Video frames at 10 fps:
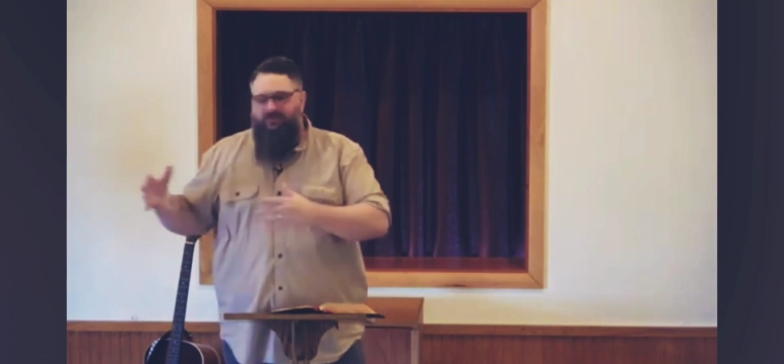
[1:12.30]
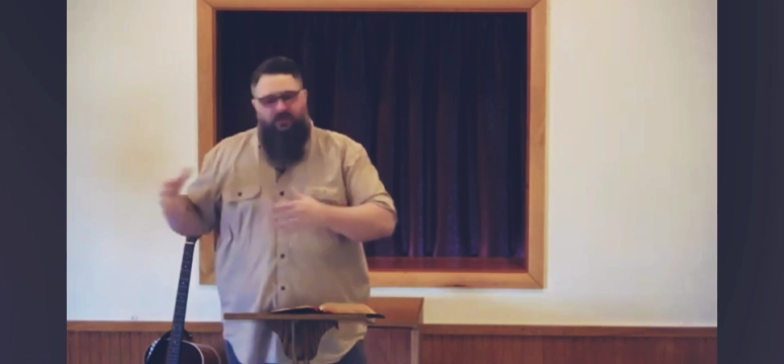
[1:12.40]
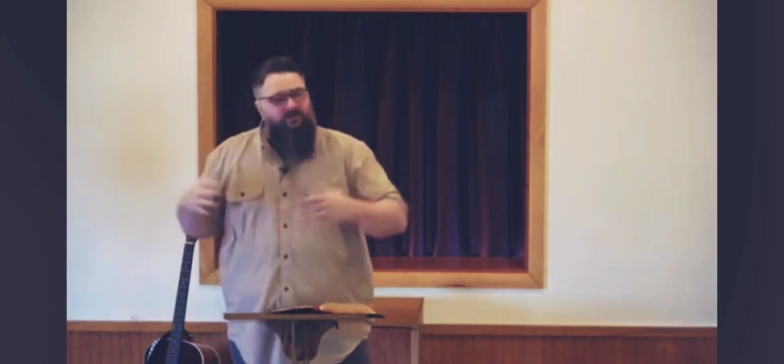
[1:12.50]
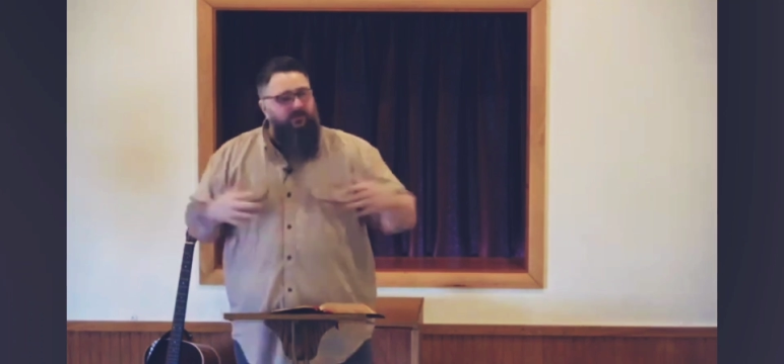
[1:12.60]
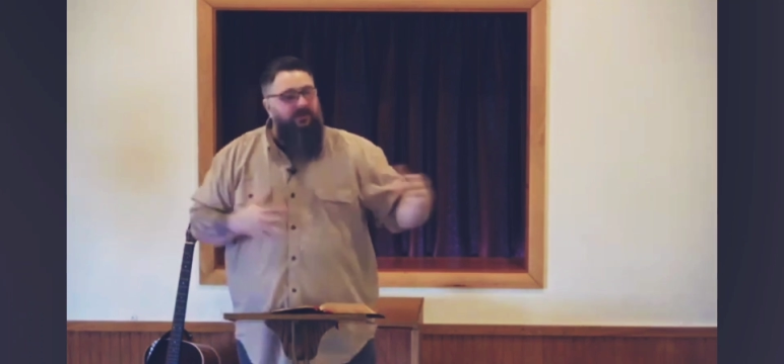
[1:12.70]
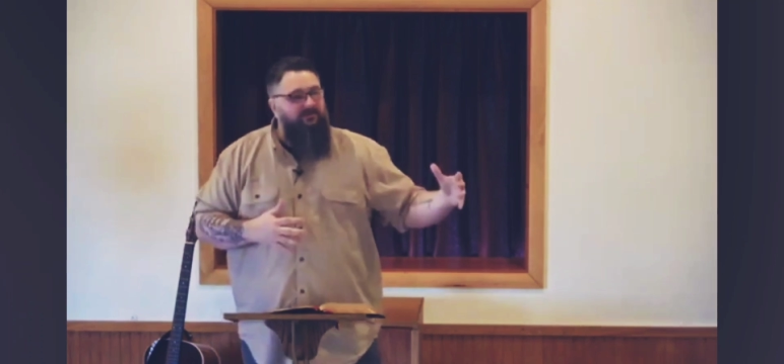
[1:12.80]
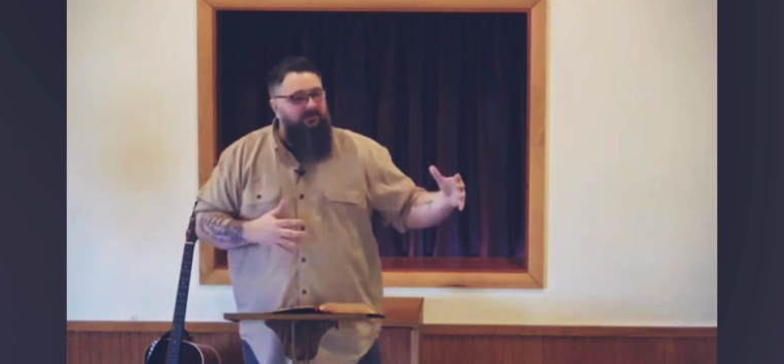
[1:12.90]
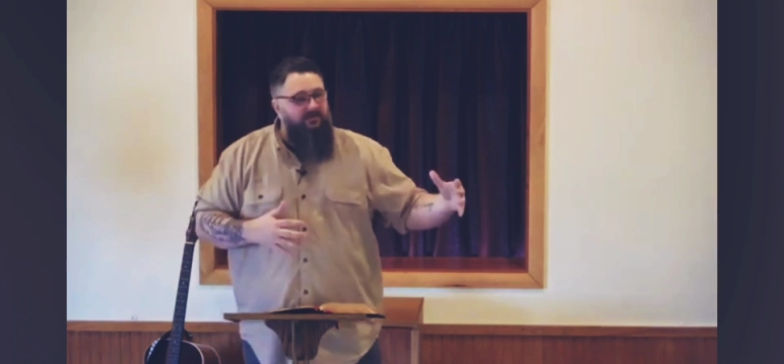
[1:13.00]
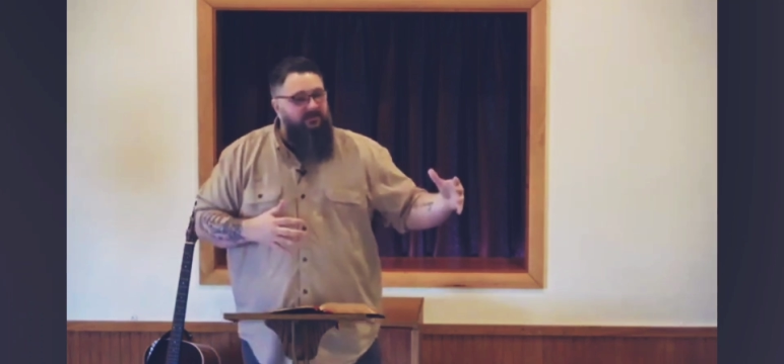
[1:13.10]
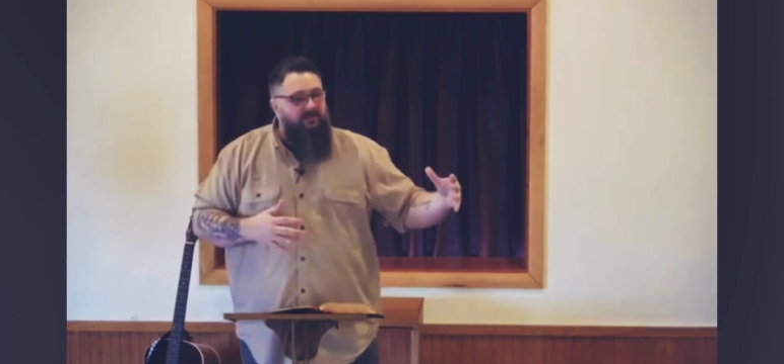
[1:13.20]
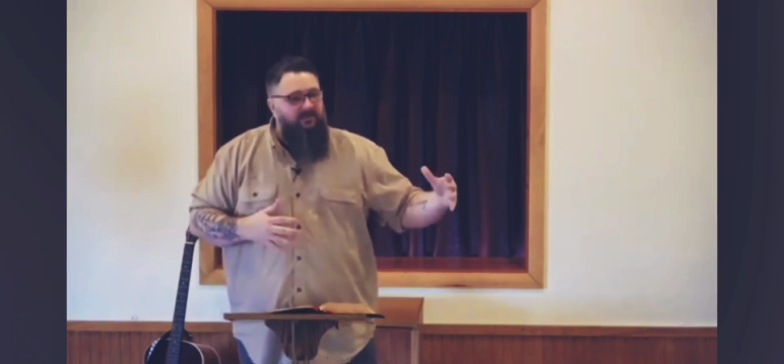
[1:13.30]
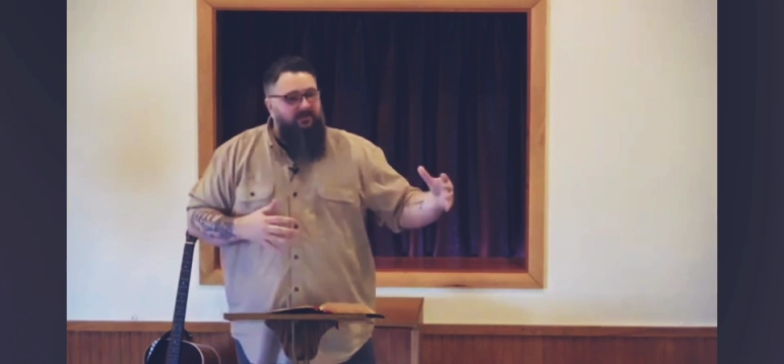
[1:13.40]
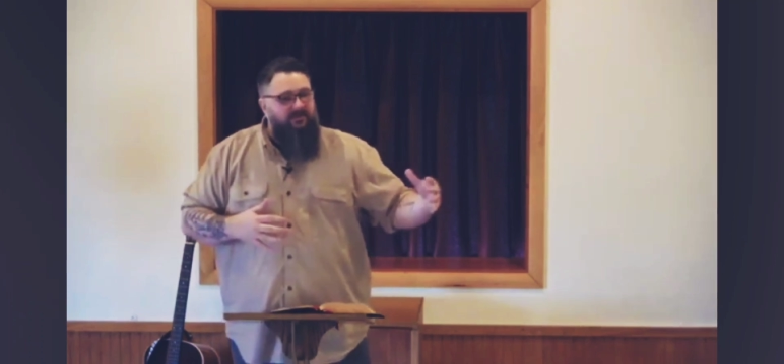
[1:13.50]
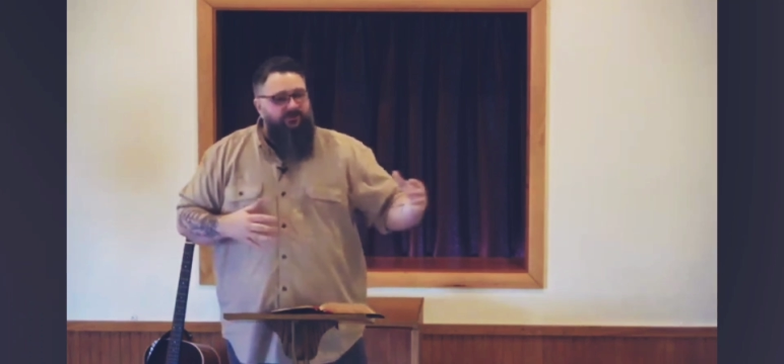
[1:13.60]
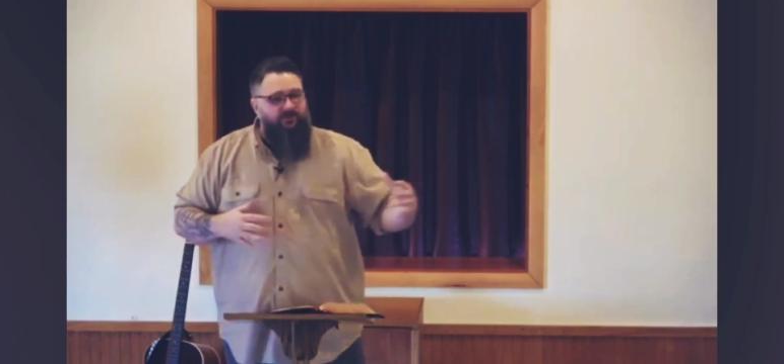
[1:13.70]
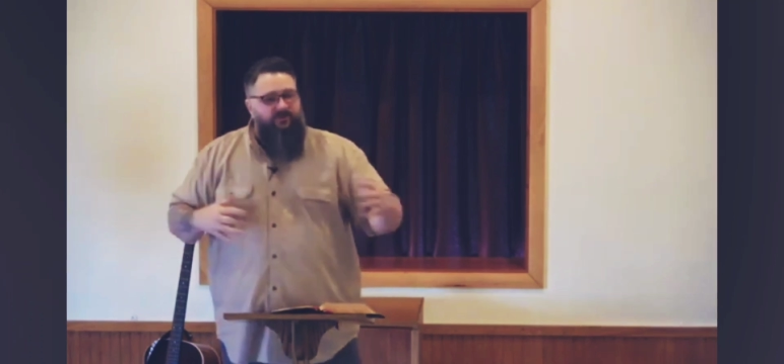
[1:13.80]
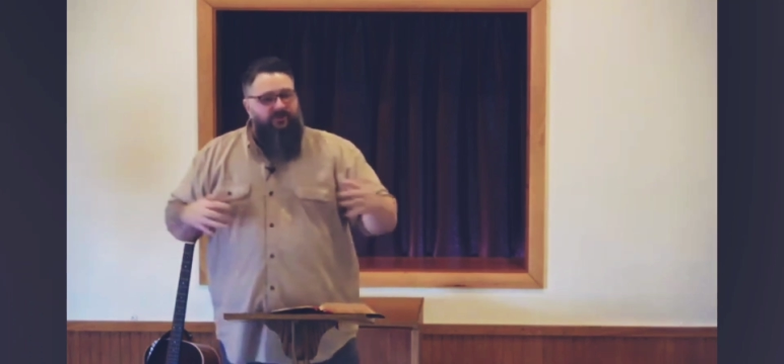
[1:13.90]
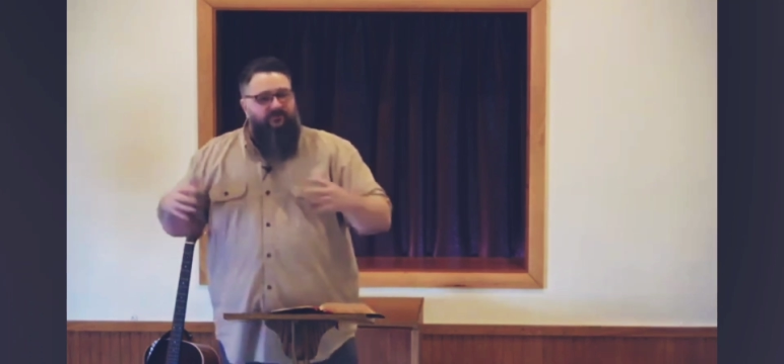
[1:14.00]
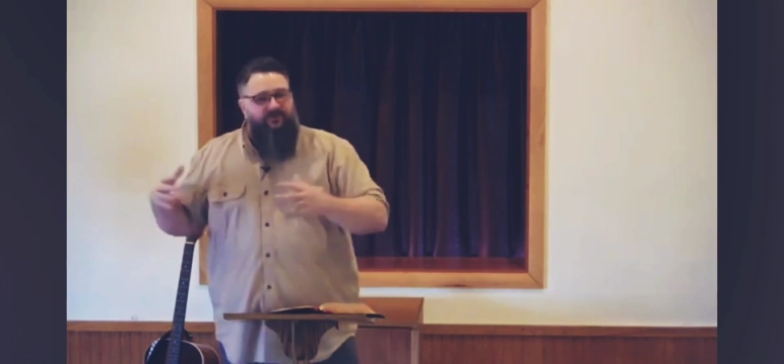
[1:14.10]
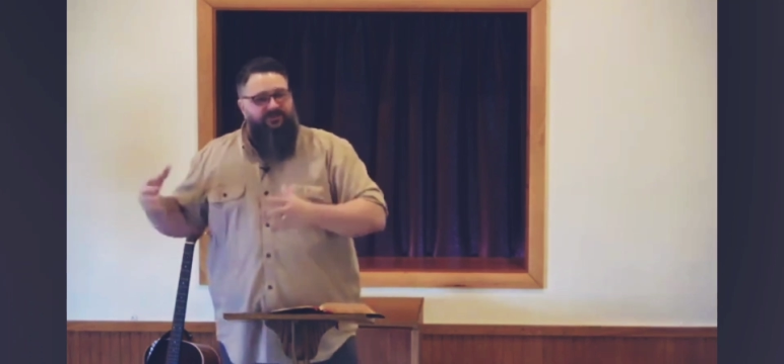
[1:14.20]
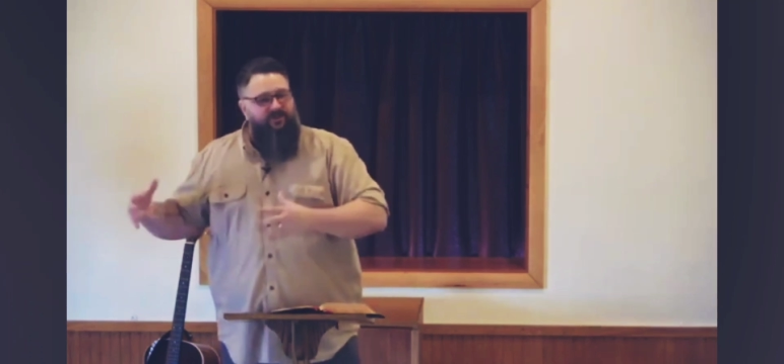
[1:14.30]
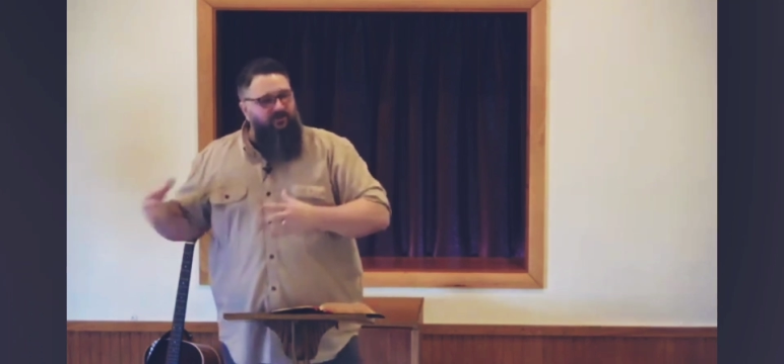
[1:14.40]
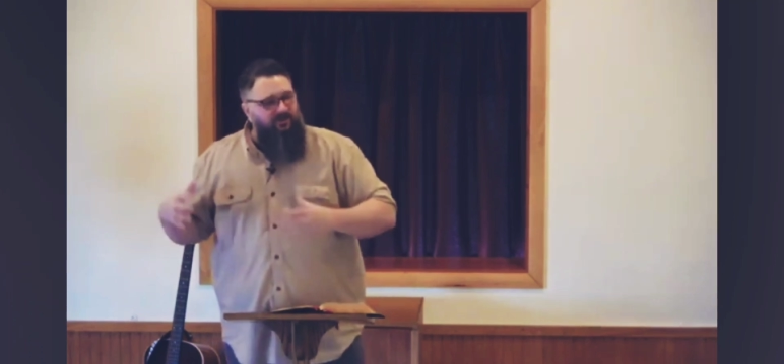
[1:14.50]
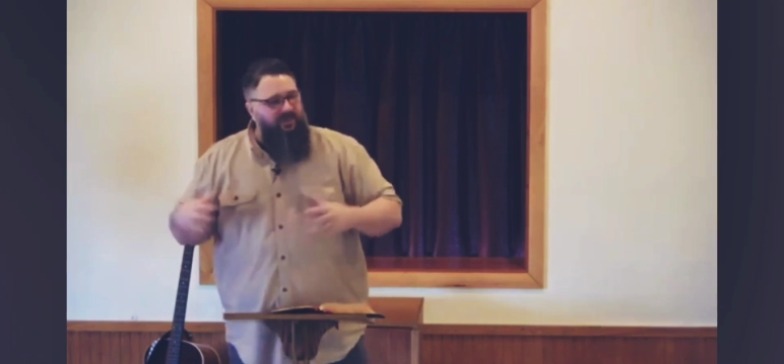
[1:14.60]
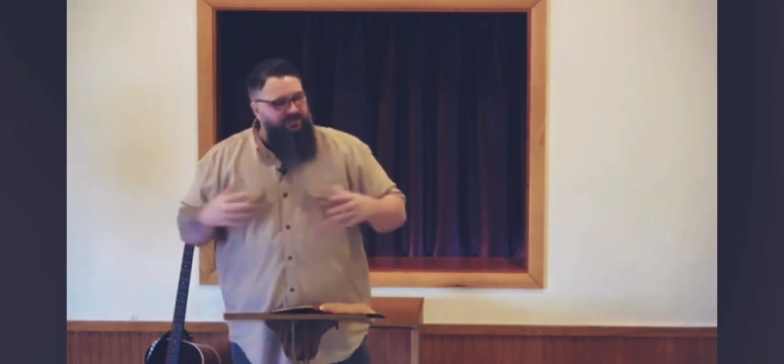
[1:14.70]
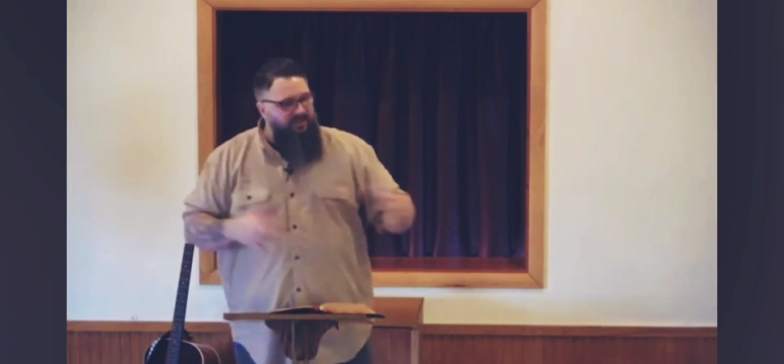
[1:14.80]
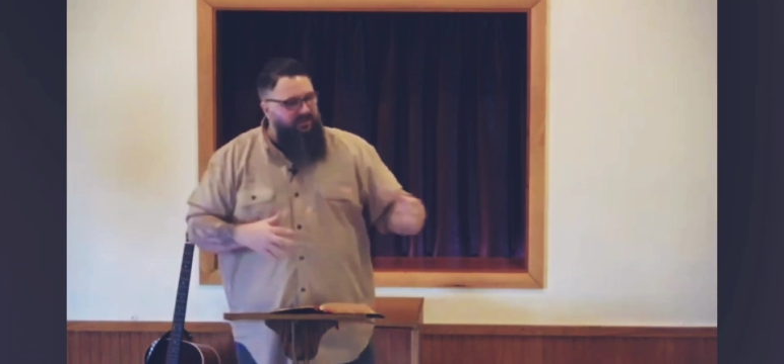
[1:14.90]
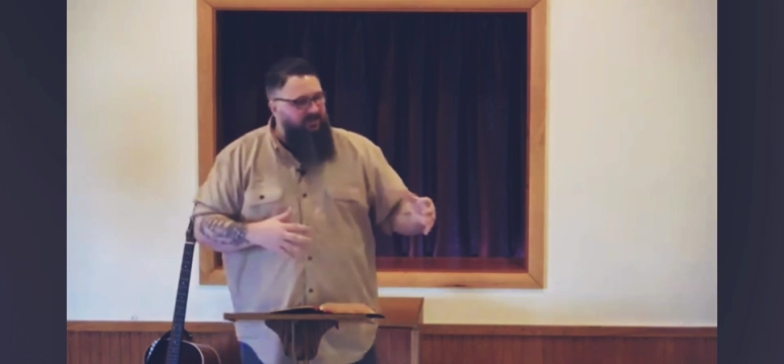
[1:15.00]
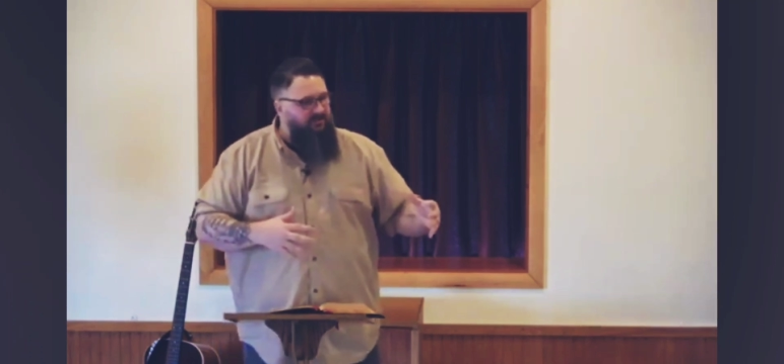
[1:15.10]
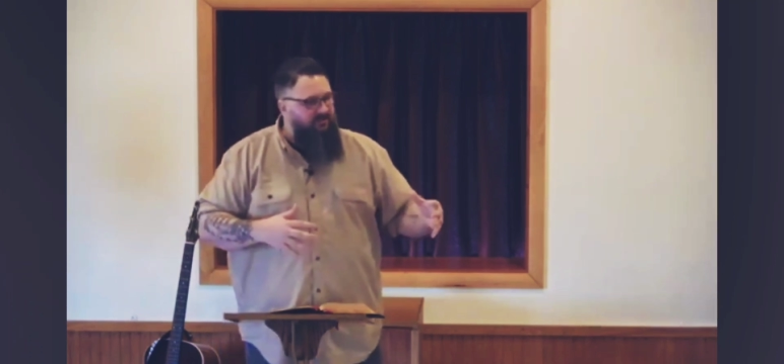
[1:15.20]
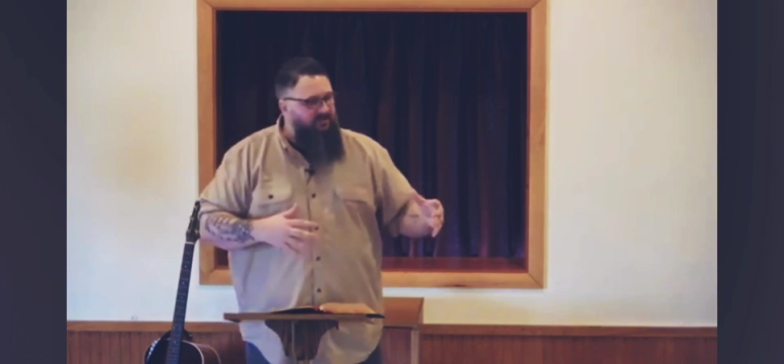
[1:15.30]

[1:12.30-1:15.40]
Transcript: congruent. So it'd be a very similar idea